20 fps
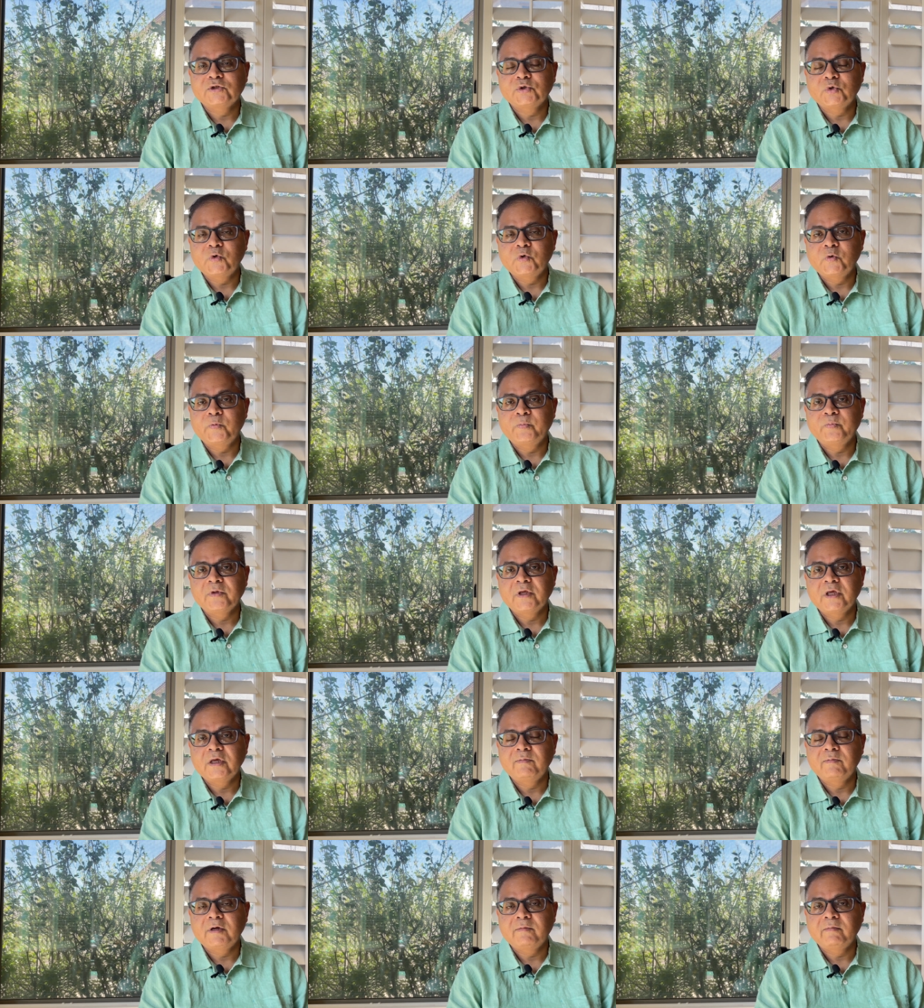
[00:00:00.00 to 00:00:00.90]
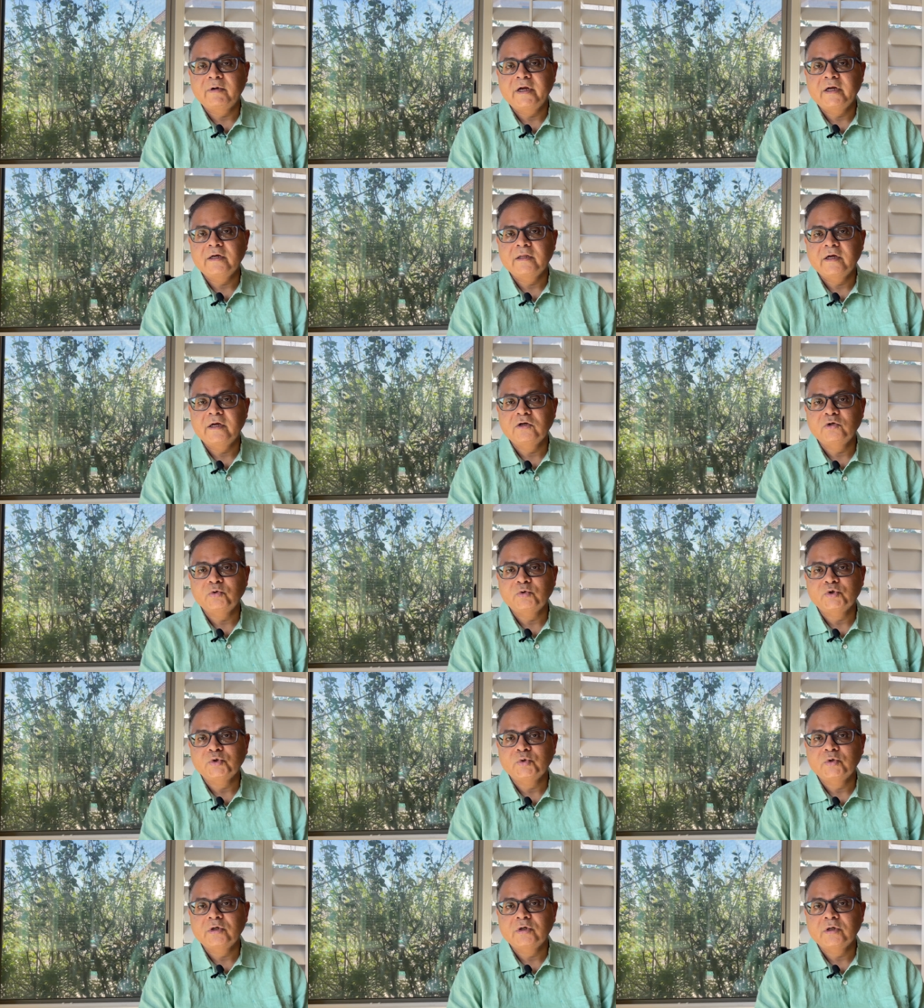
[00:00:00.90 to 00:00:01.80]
So keep in mind that you should